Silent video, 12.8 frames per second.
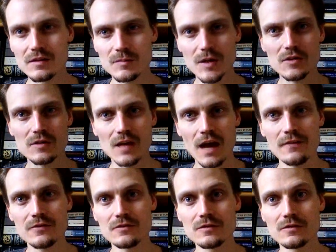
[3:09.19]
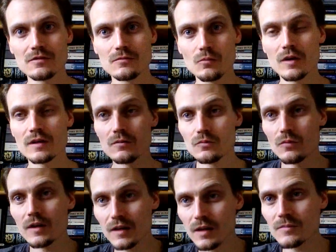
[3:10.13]
especially after
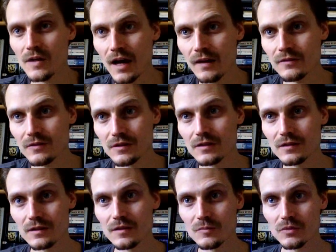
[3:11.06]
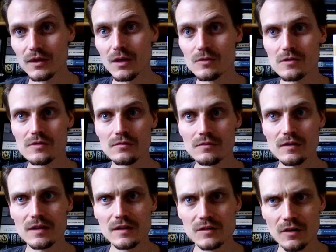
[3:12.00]
what comes after in the play, which is a
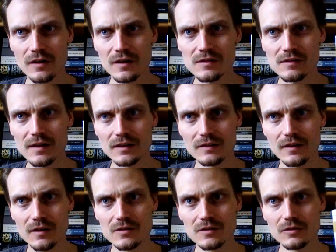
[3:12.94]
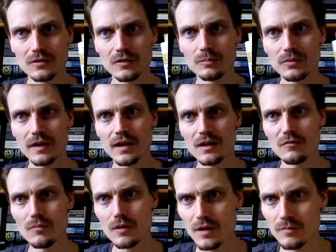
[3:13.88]
very dark psychological play
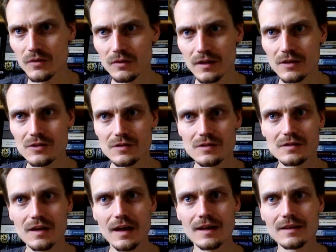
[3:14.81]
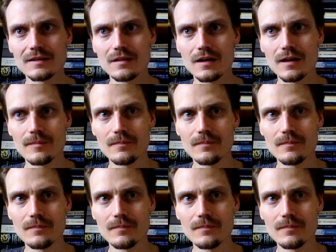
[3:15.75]
of manipulation and